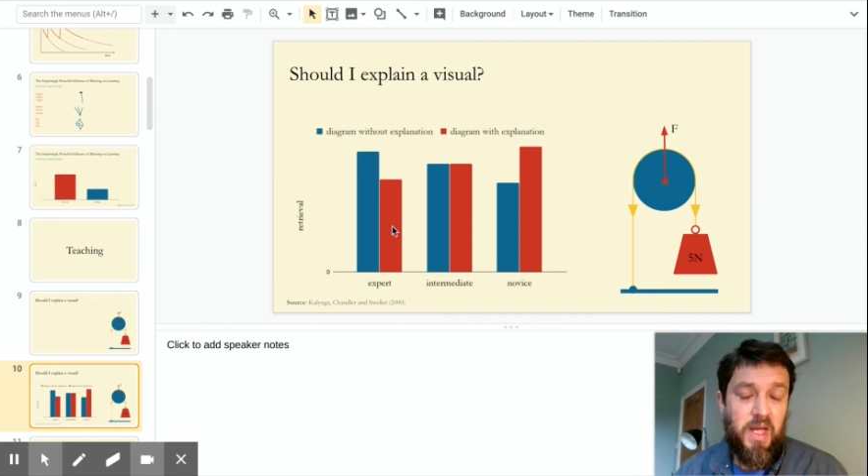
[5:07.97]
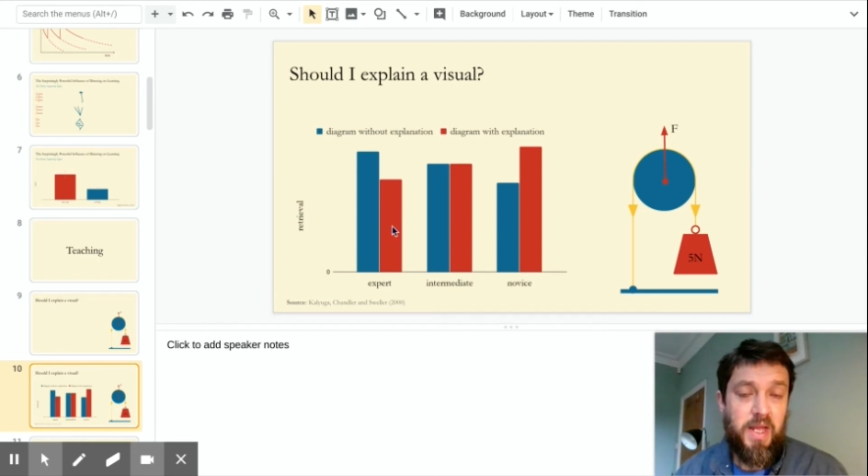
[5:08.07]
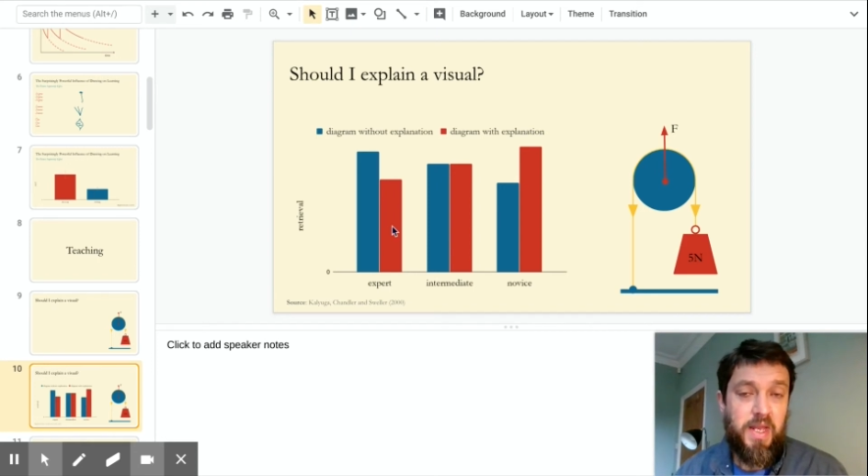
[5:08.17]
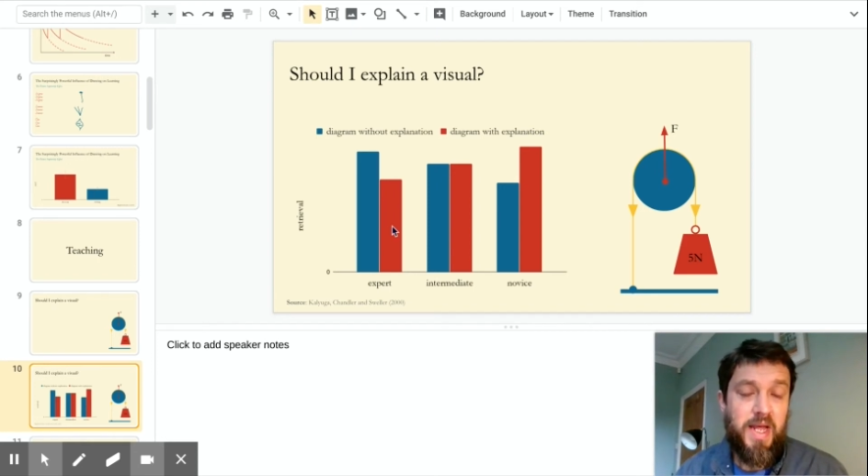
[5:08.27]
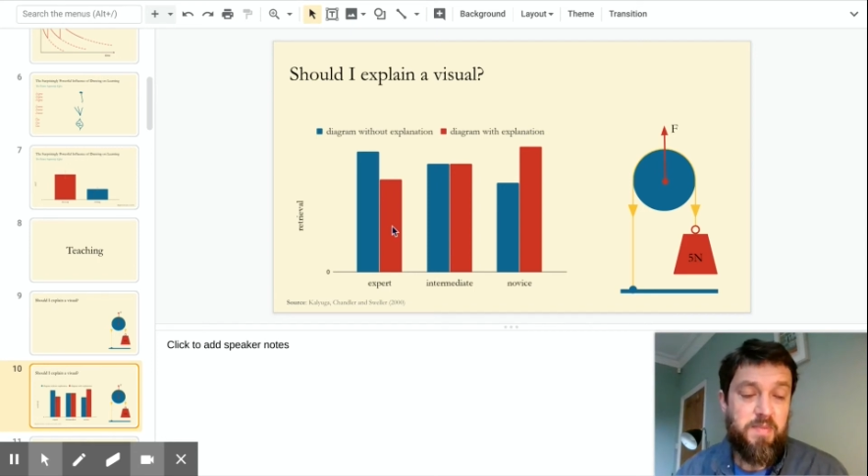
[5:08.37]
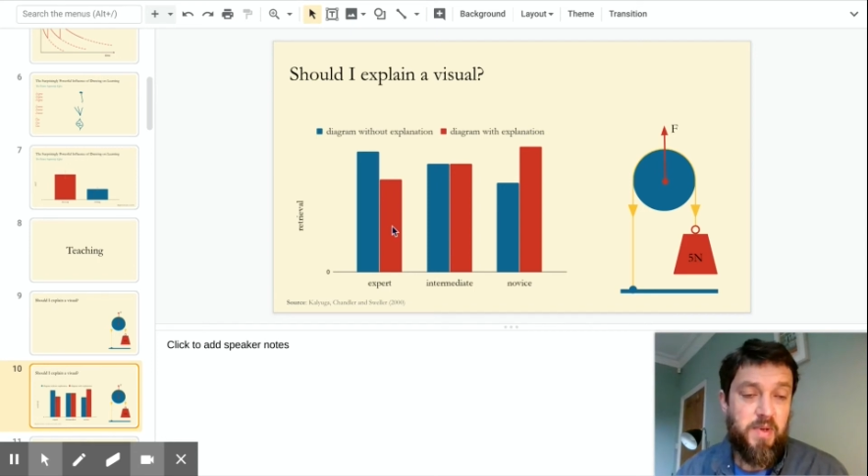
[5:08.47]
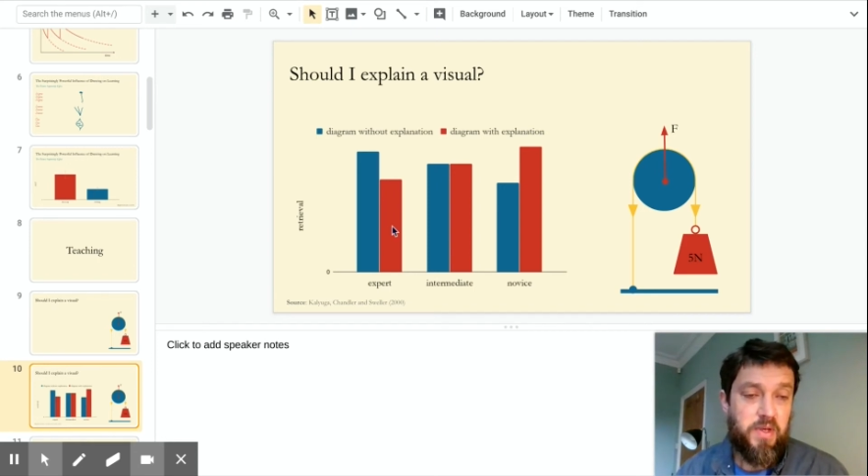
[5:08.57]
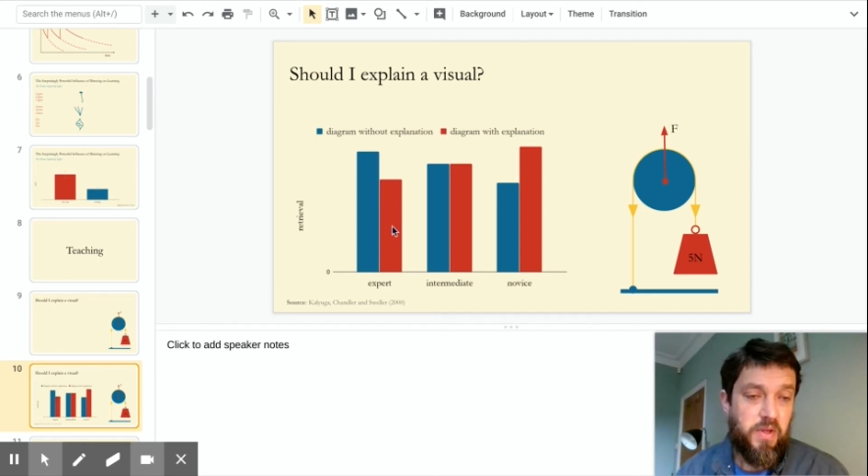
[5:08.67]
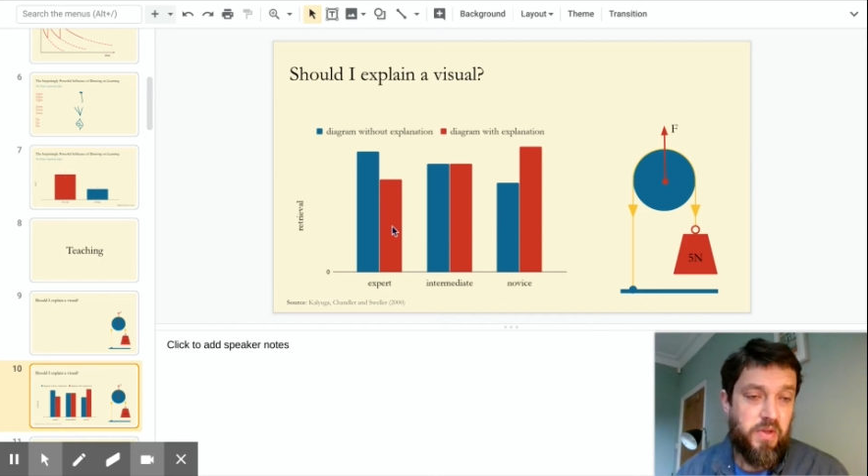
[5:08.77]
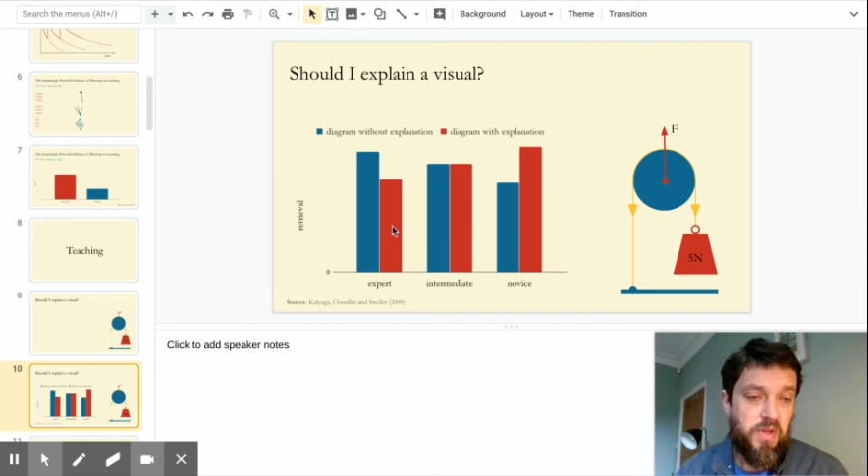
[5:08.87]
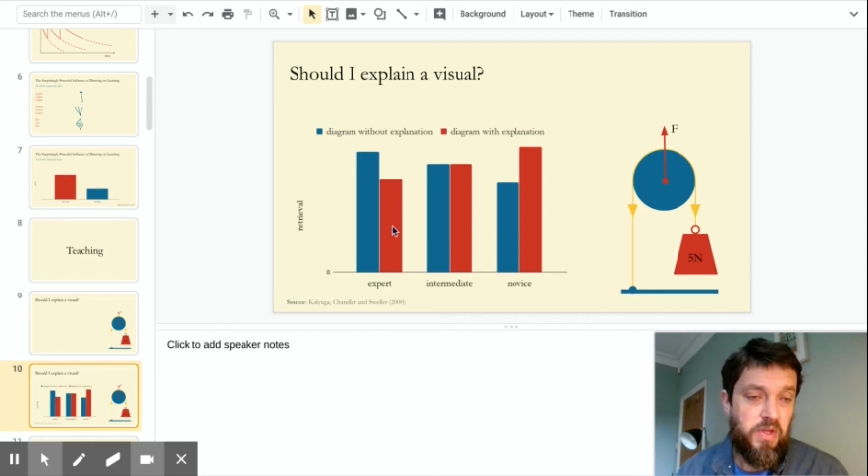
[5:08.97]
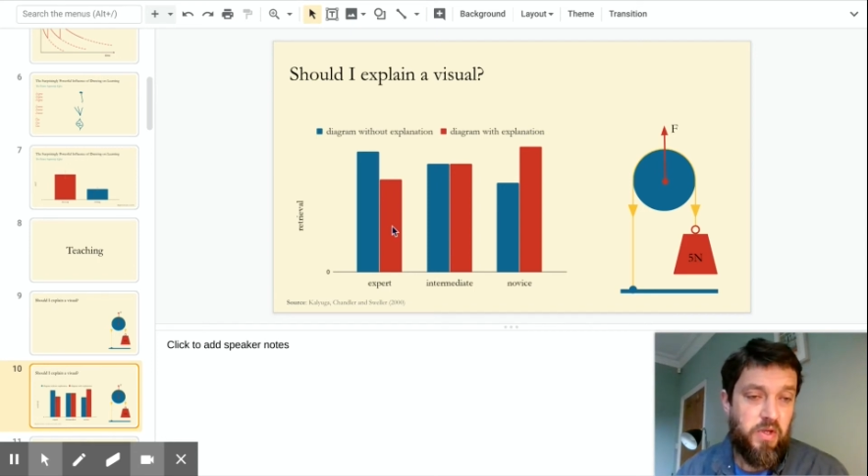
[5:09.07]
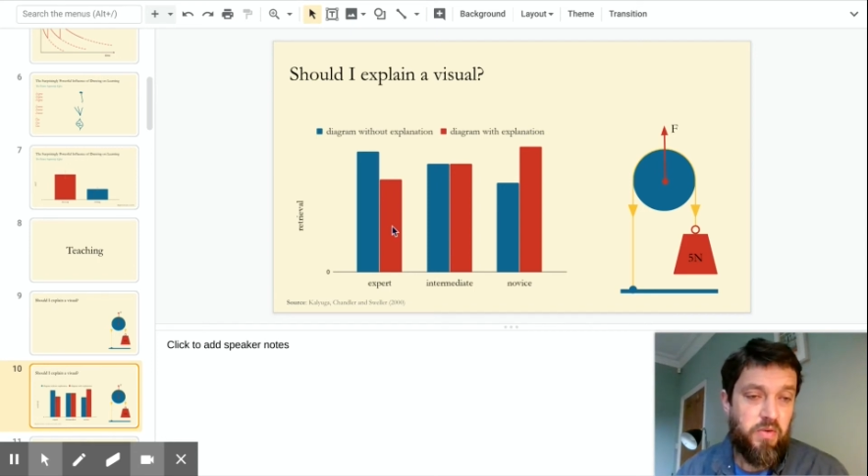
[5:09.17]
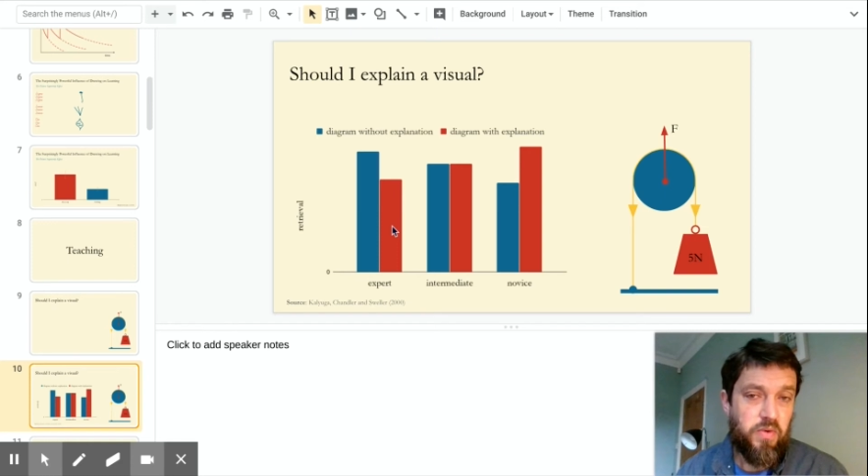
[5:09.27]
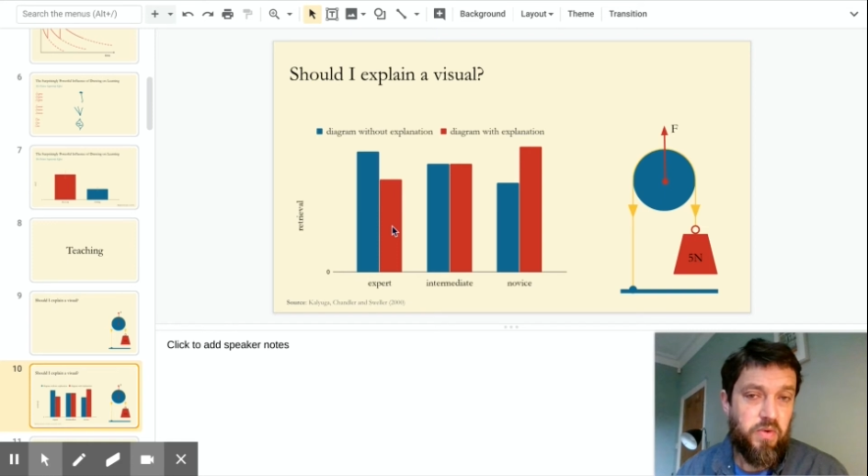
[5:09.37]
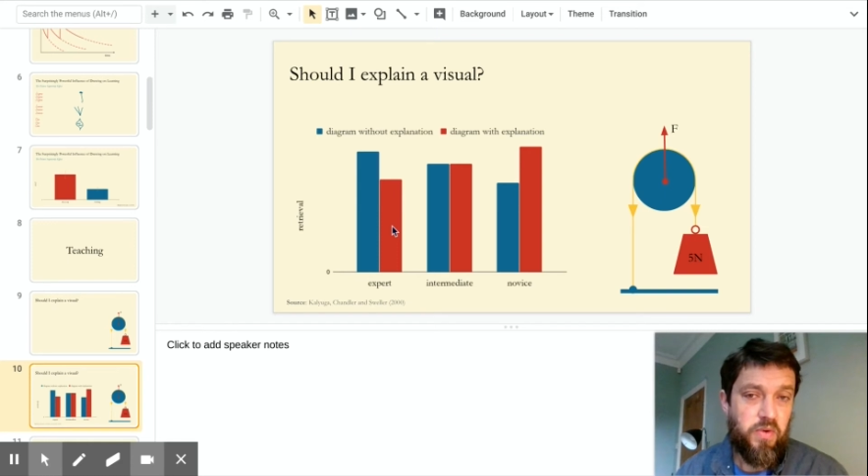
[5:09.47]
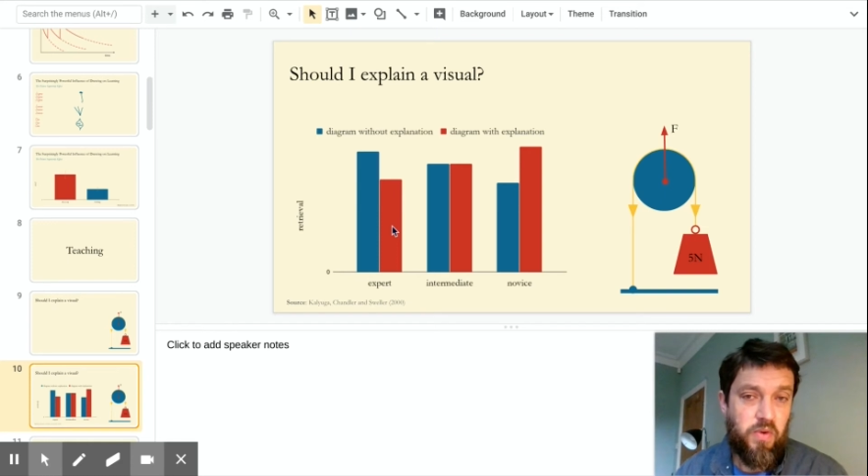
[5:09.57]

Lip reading: And that's because you